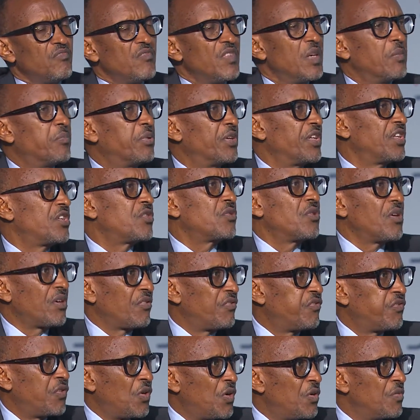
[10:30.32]
the political
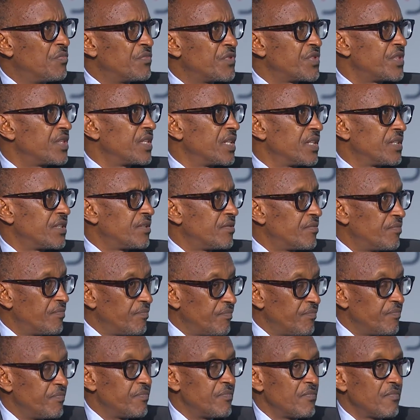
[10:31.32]
reforms that
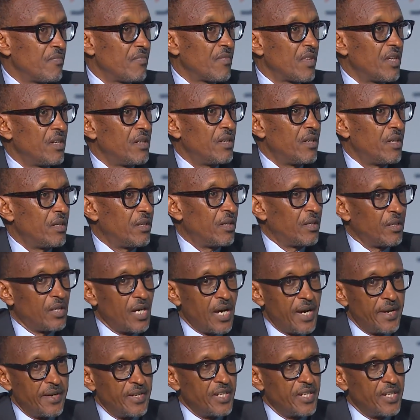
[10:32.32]
are